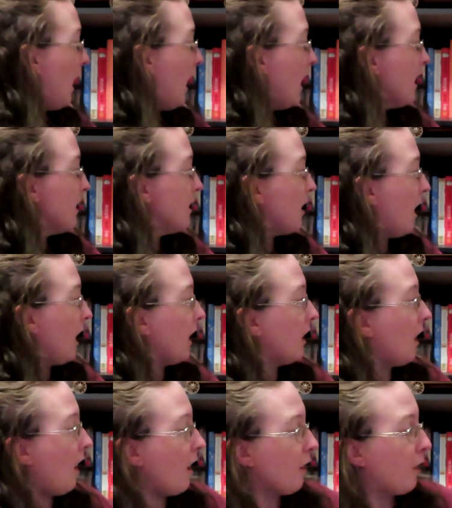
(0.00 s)
as I
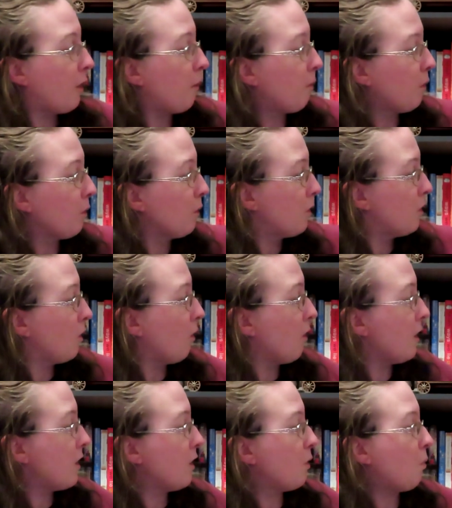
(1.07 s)
got through, so
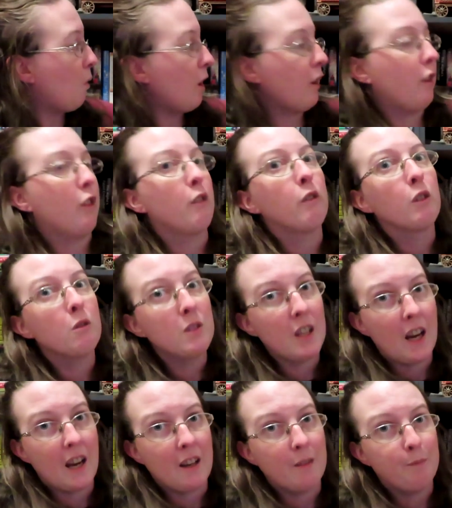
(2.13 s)
this is 1 through
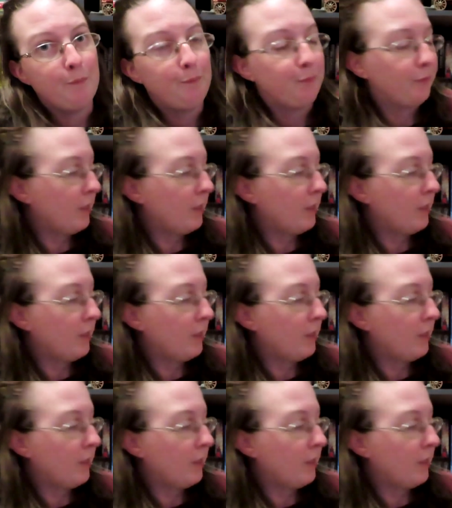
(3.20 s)
10.